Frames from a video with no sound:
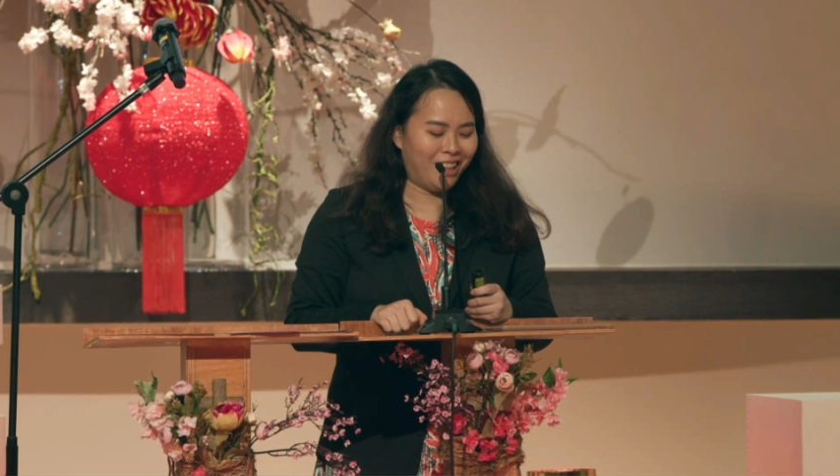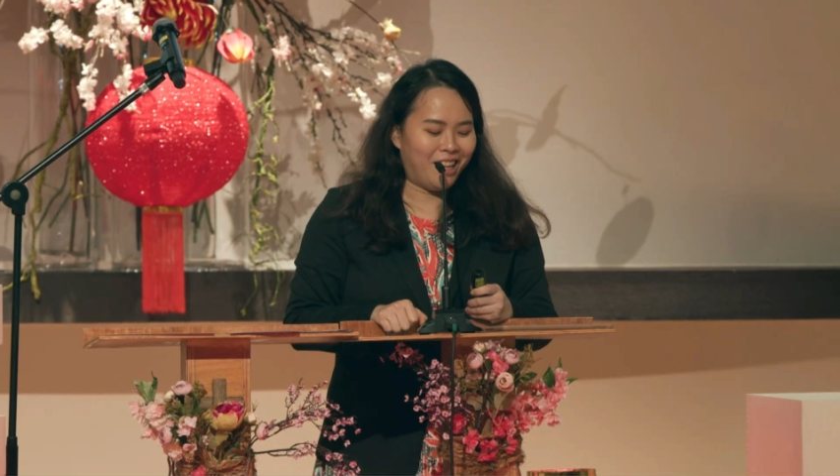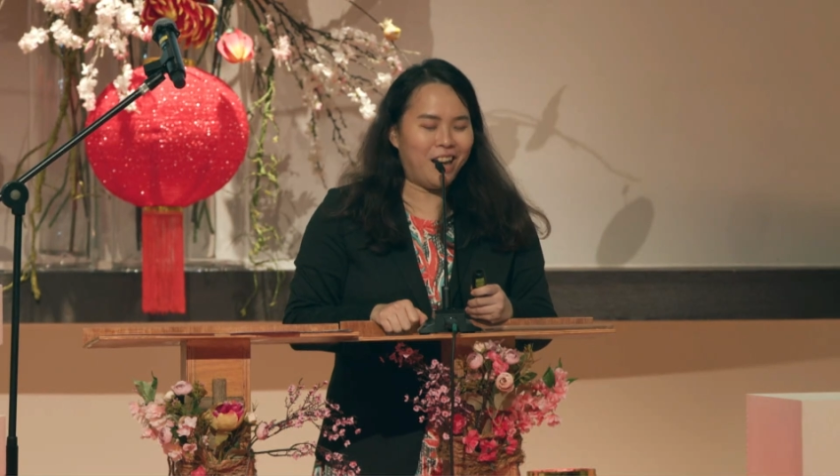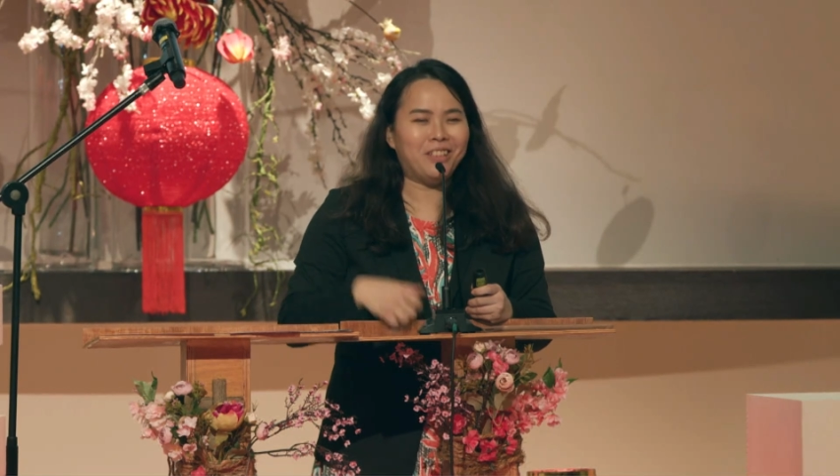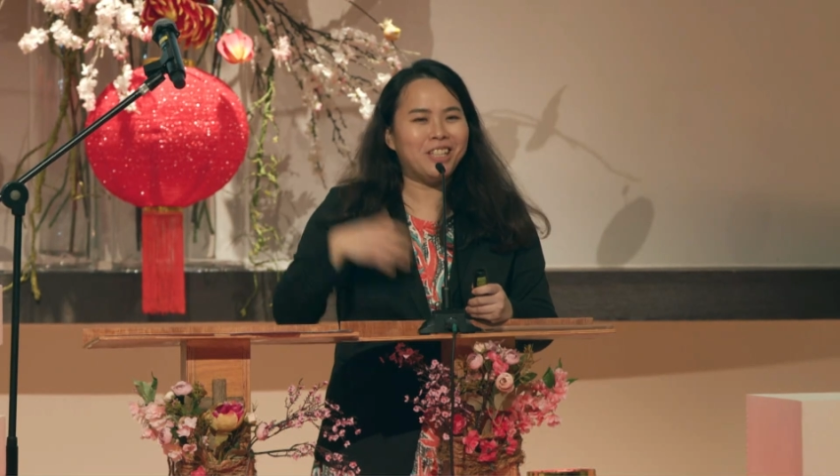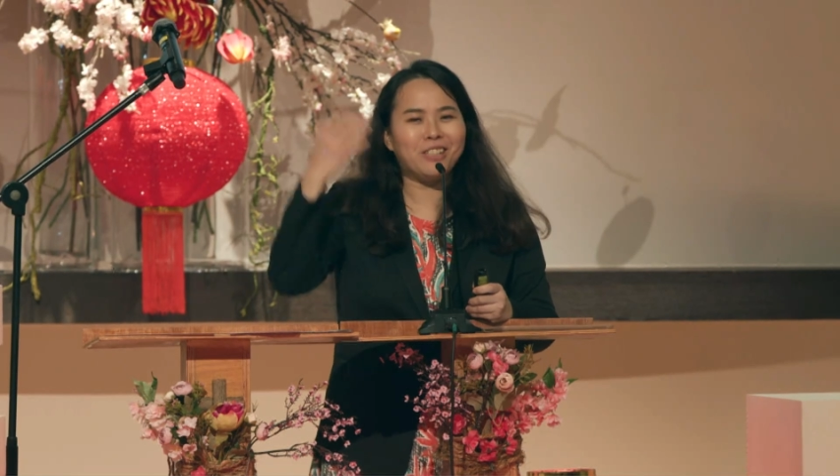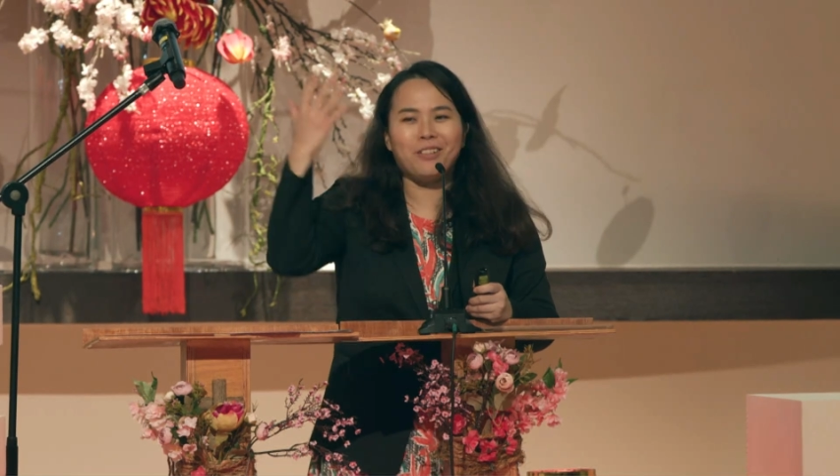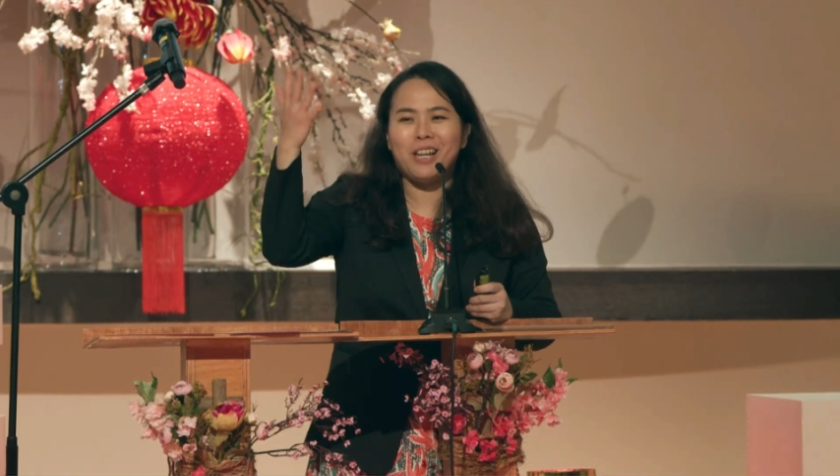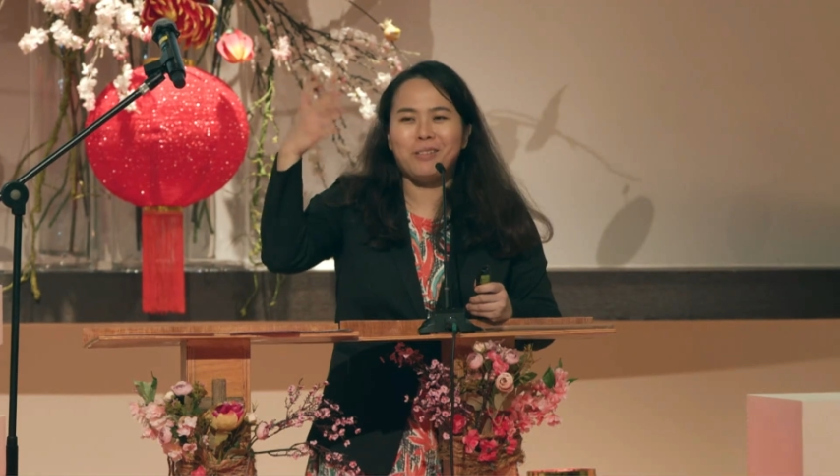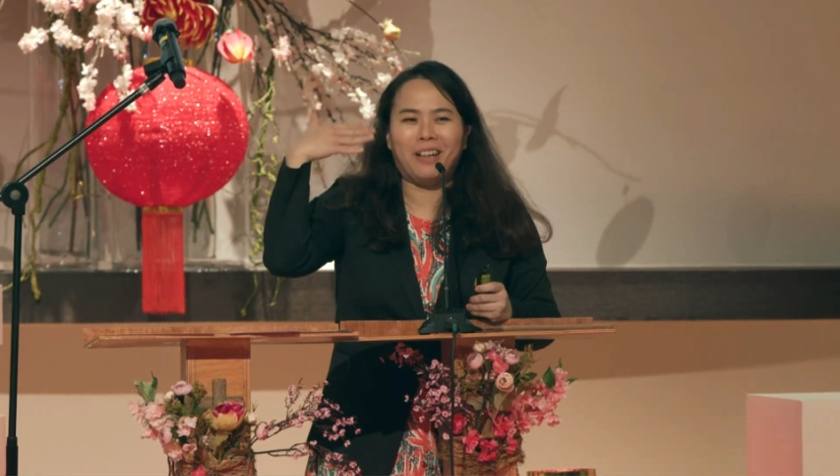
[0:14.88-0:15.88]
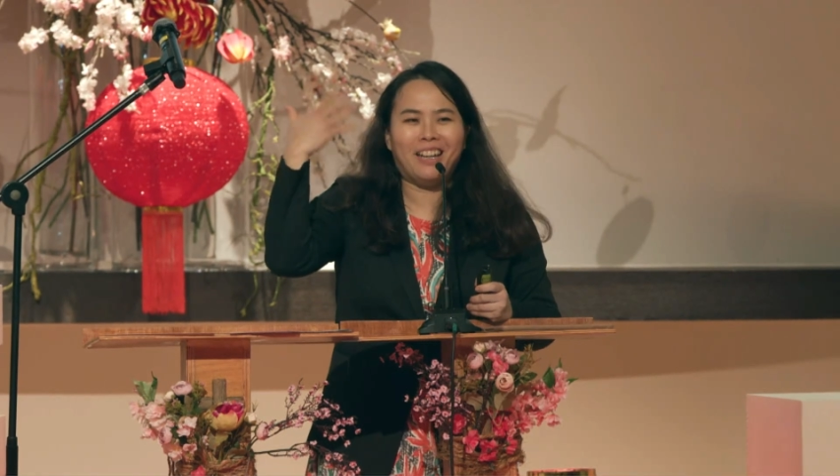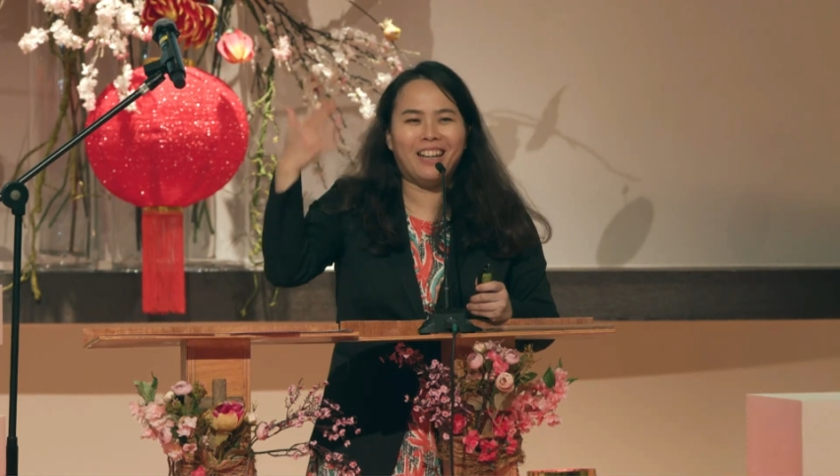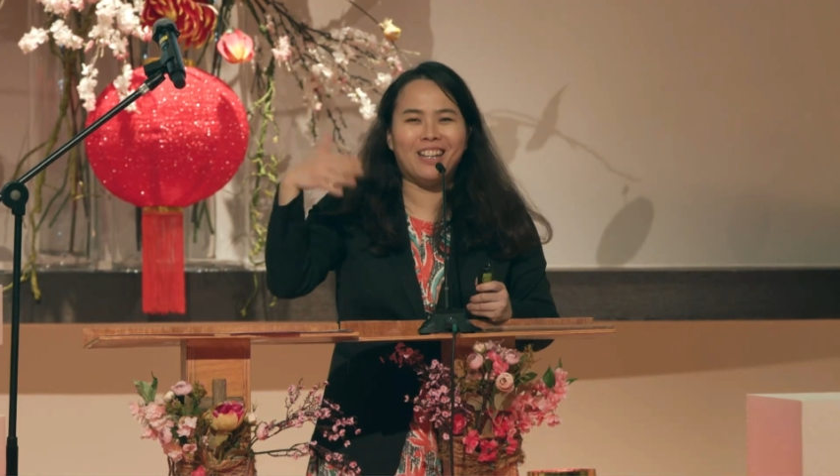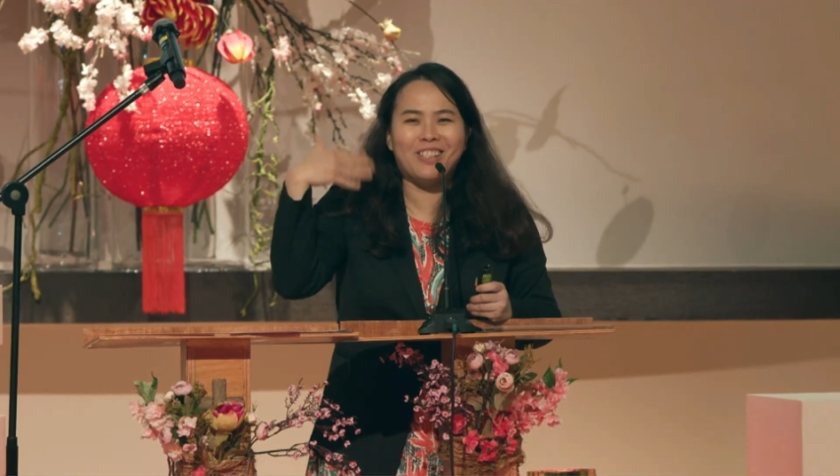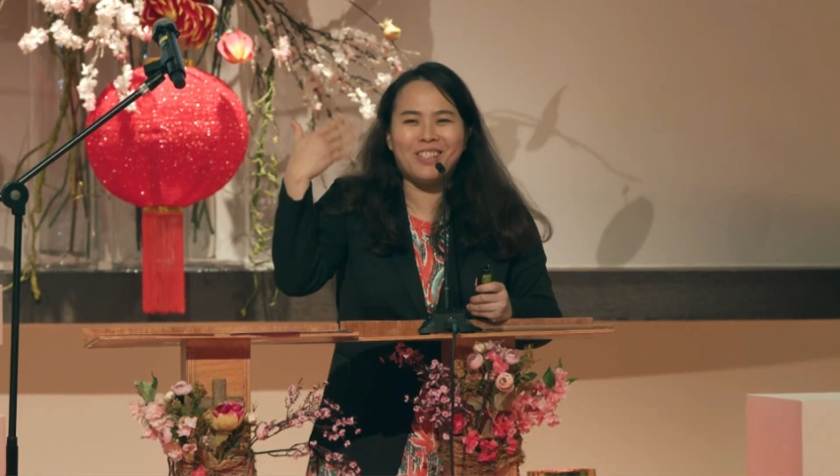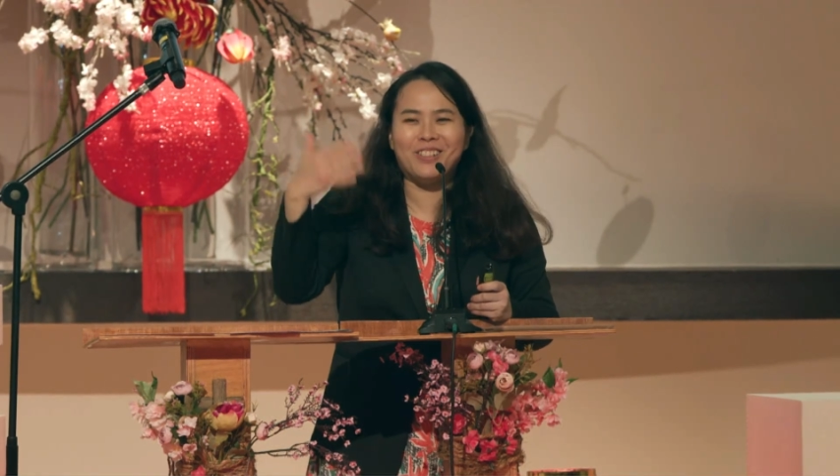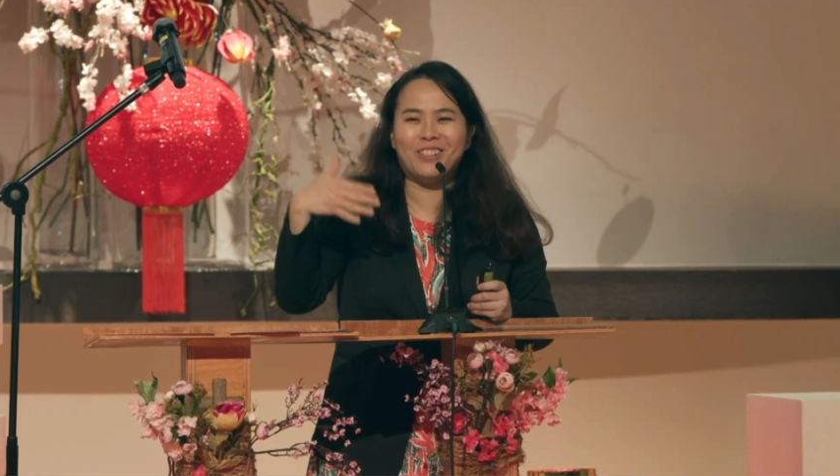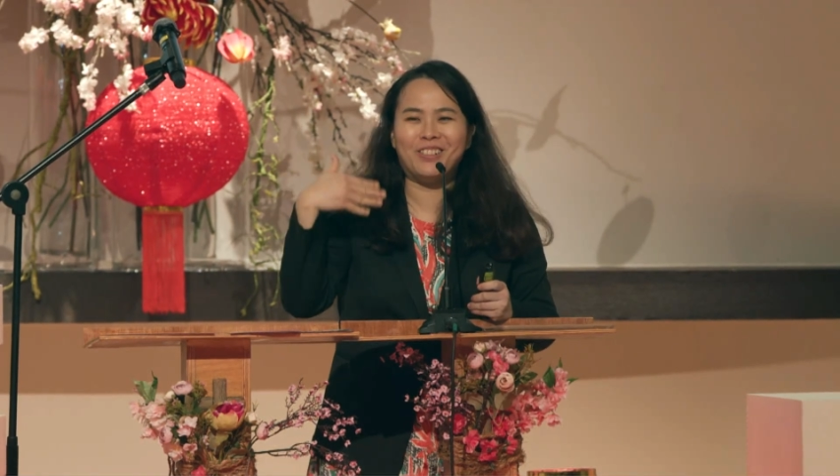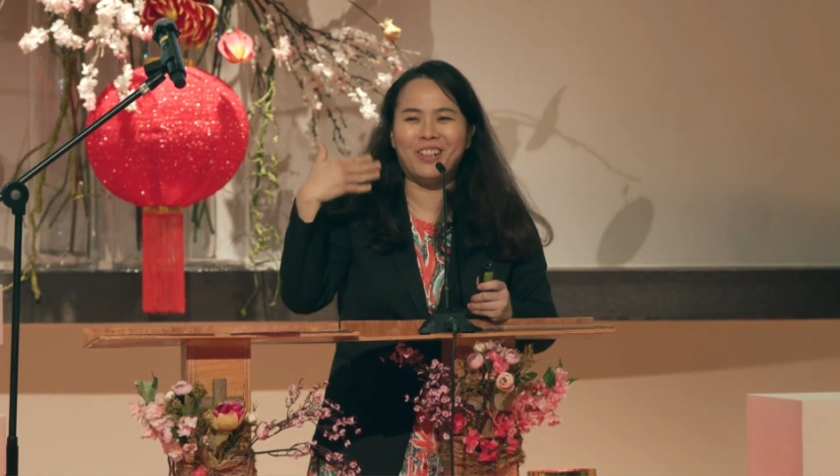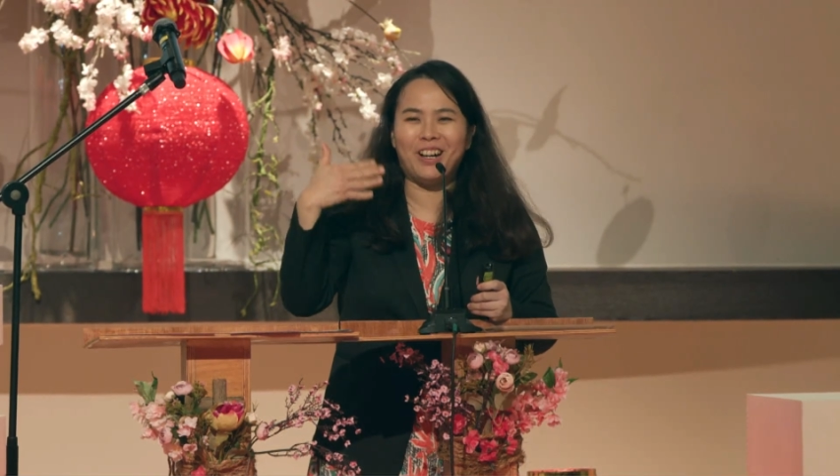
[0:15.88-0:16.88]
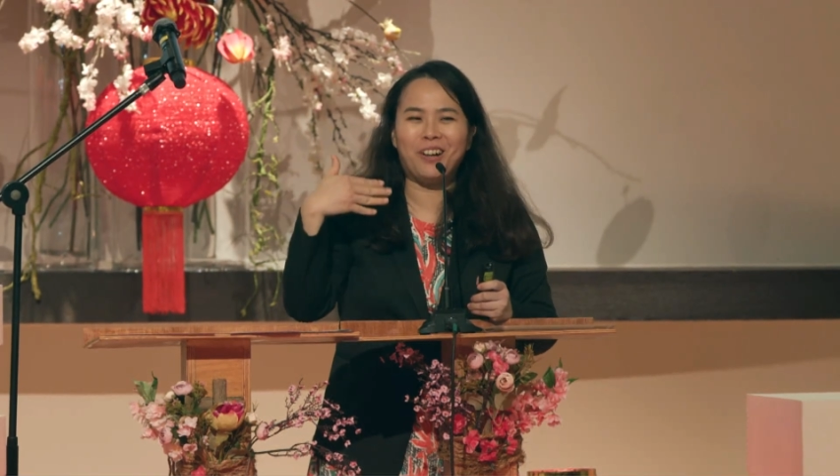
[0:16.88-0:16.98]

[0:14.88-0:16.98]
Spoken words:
really scratched my head as to